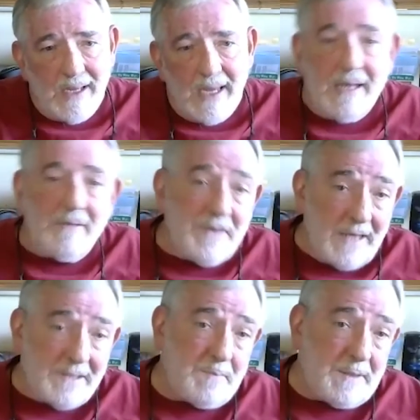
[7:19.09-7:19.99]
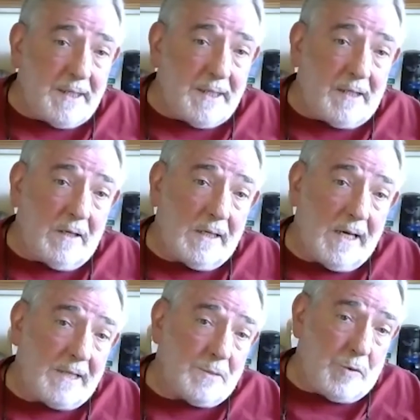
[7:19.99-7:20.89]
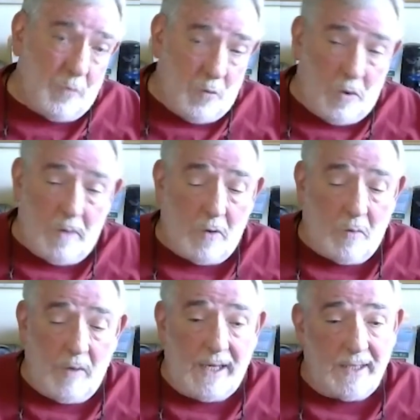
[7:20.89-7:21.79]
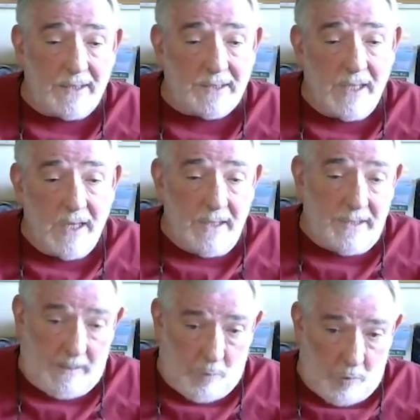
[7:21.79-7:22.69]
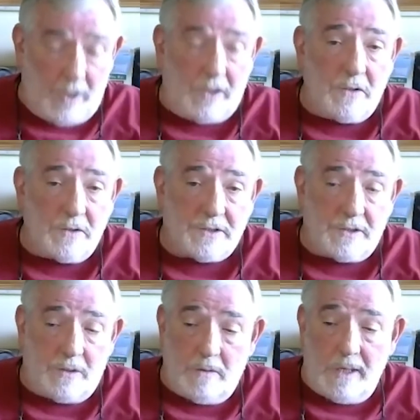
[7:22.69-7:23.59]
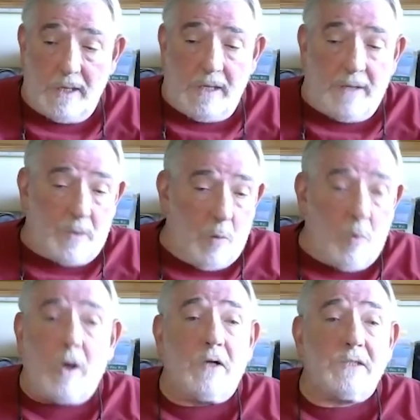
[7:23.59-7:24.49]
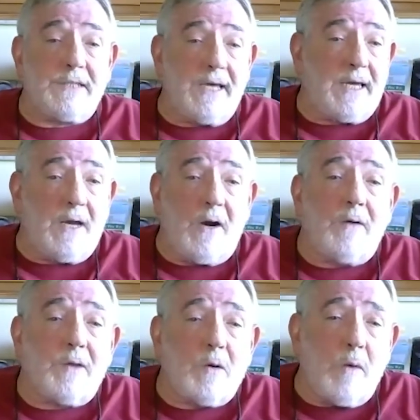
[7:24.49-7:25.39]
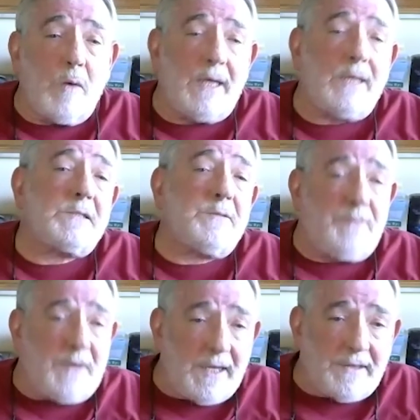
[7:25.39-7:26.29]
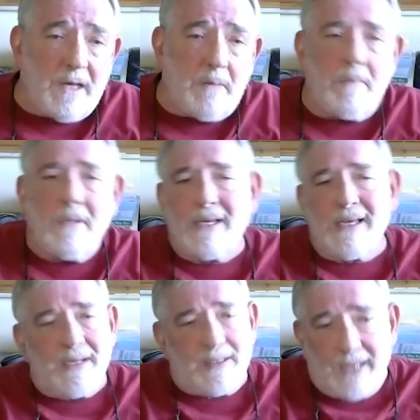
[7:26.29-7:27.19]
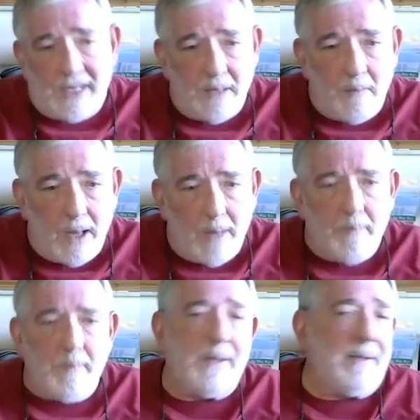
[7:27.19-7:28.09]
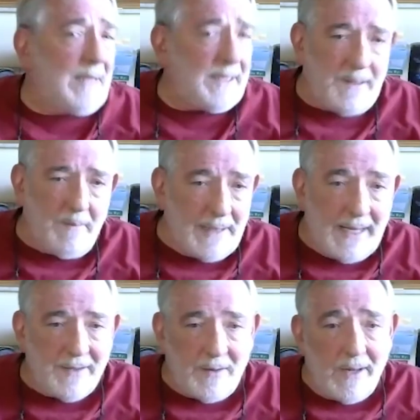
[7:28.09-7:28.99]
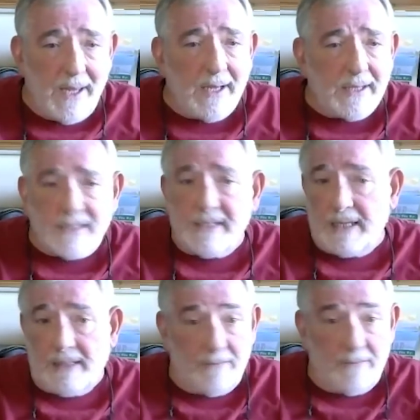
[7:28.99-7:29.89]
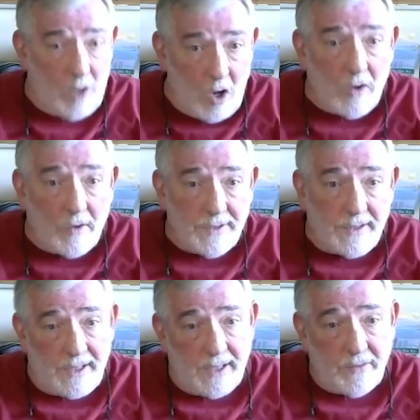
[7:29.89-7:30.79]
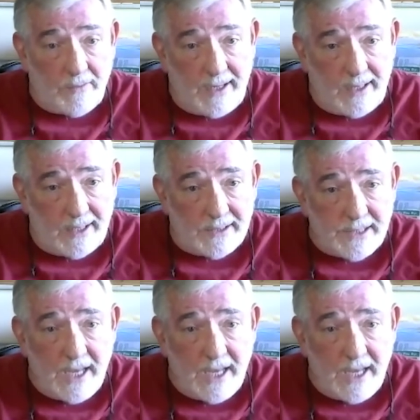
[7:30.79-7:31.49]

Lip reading: And in this particular case, with normal queens that we're used to, the workers take care of the queens, feed them, clean them up, and let them lay their eggs, and they live longer than the other ants.